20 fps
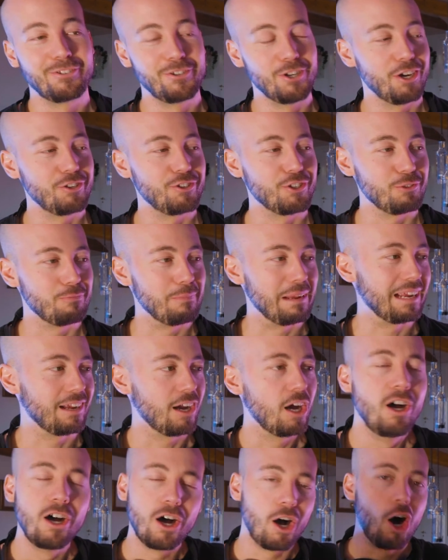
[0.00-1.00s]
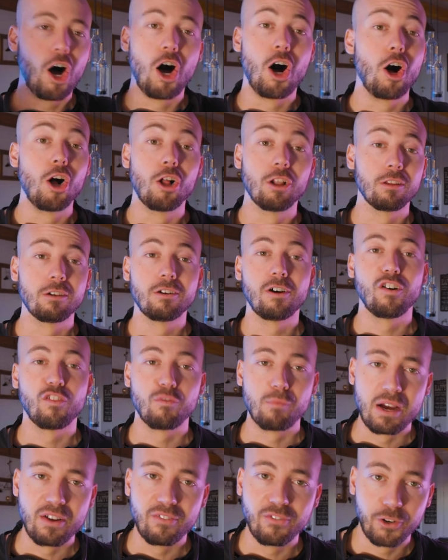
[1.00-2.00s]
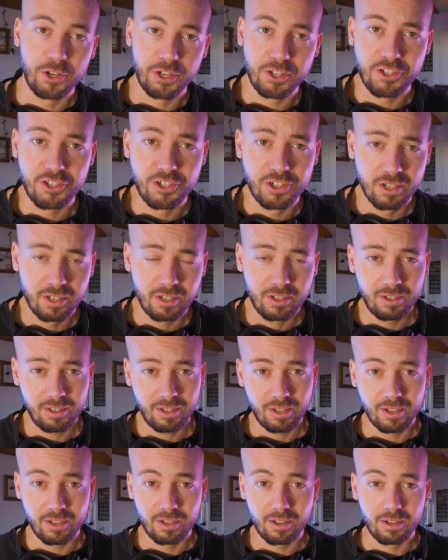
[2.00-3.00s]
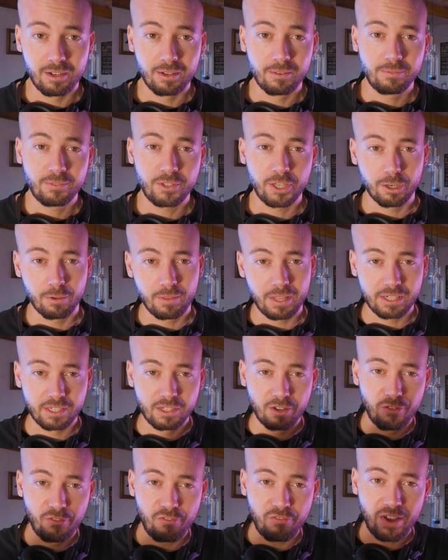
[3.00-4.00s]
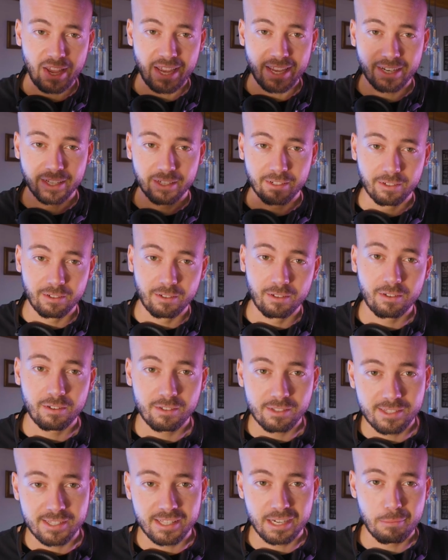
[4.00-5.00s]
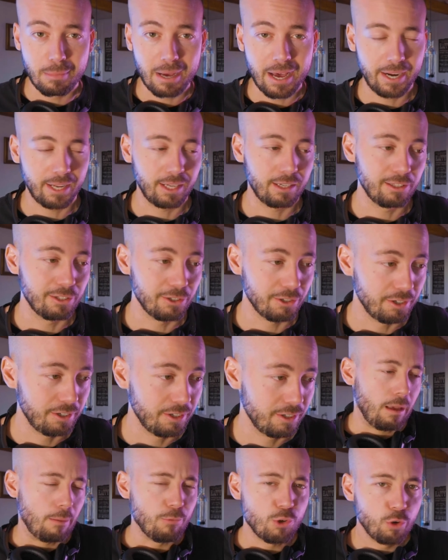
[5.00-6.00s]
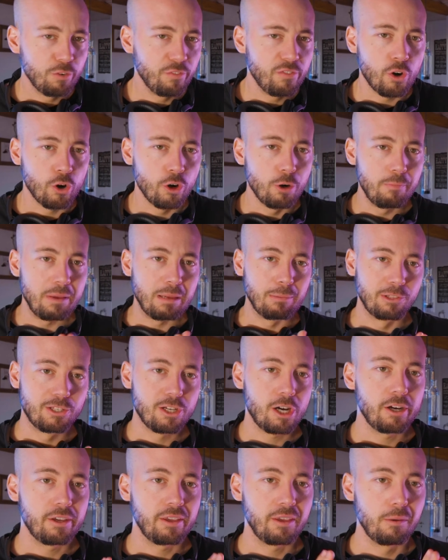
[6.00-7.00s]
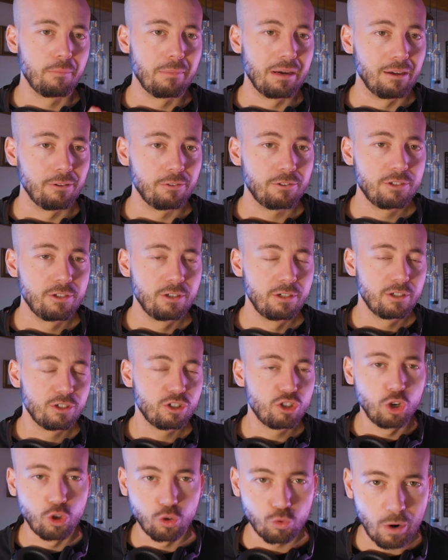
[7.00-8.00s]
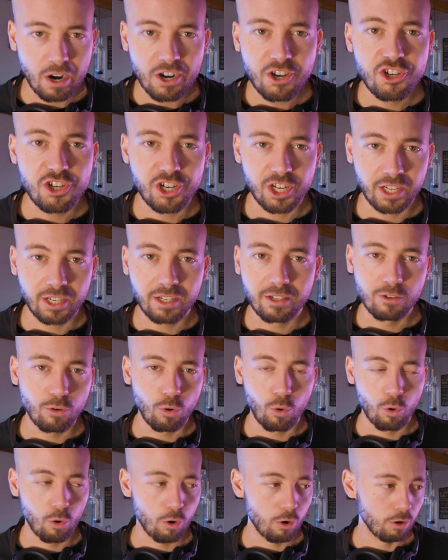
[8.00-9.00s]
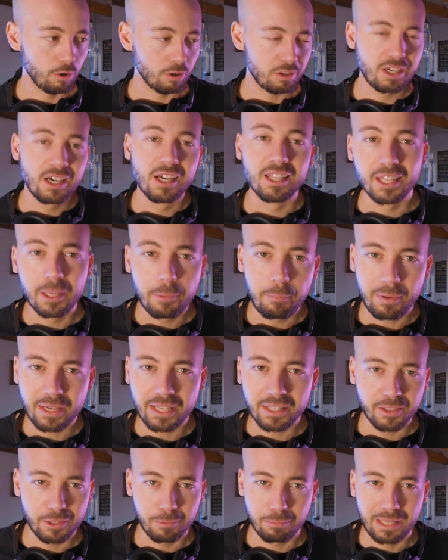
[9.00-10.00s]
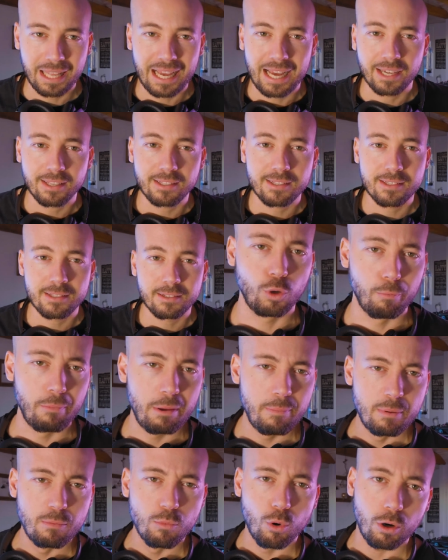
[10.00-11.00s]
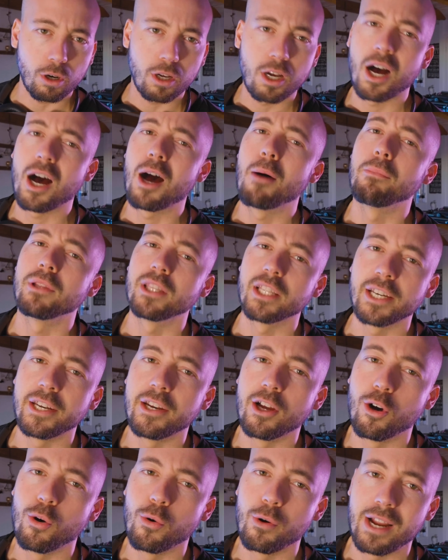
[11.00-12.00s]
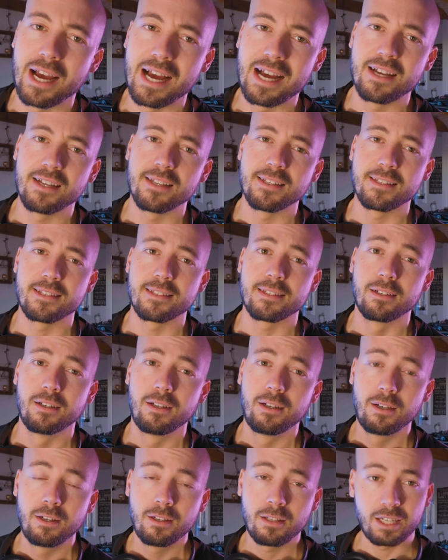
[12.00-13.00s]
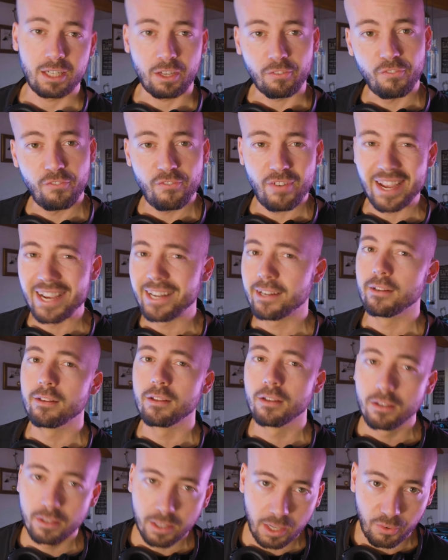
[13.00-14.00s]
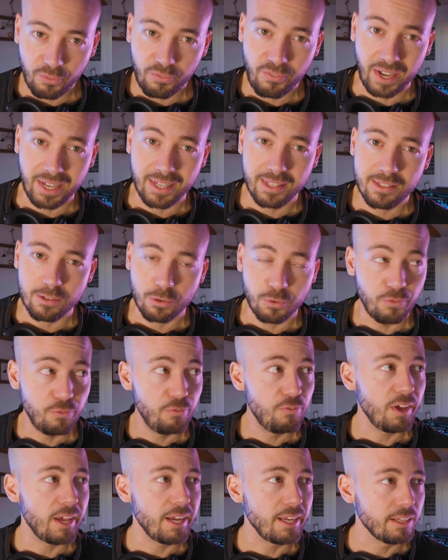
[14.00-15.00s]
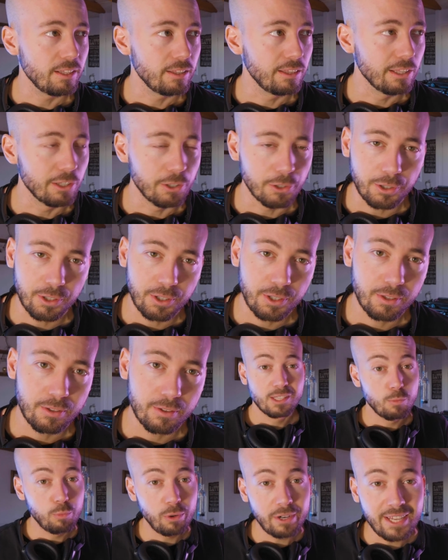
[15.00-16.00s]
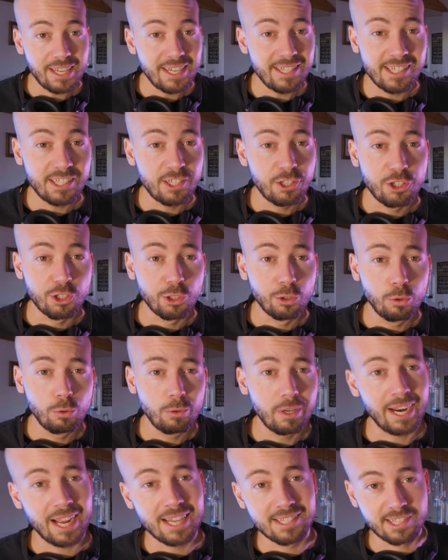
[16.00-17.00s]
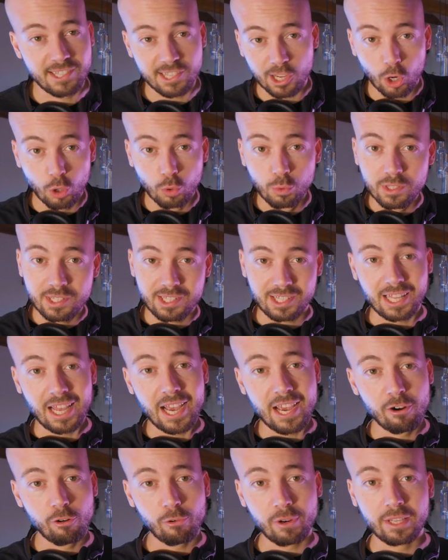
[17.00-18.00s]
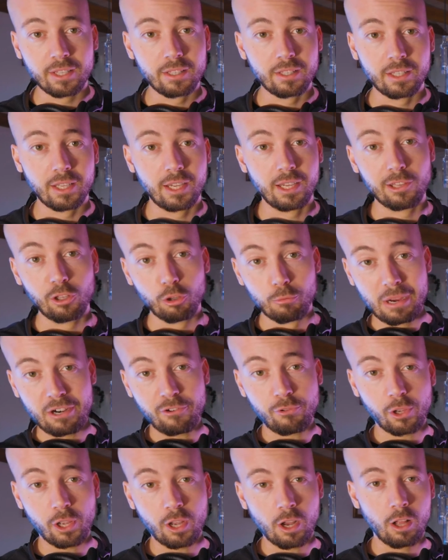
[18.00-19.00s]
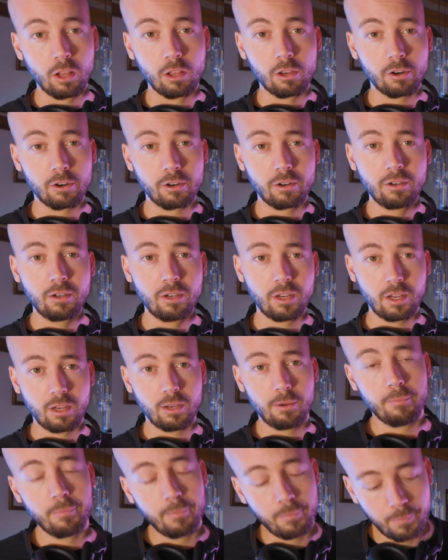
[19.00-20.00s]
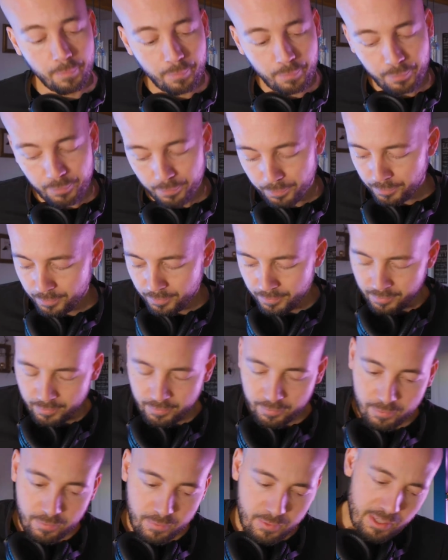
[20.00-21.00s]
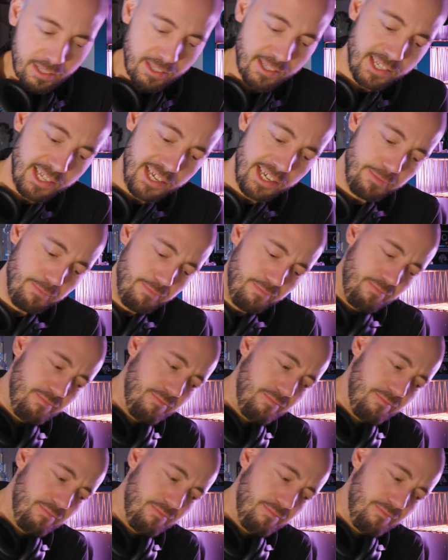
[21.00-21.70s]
to not just make all of my footage, uh, you know, that faded cinematic look. I'm sure you've heard people talking about crushing or clipping the blacks, or maybe more commonly known as like a faded effect or faded look. It's pretty easy to do. It has its own slider in uh, Lumetri Color. Um, let's see.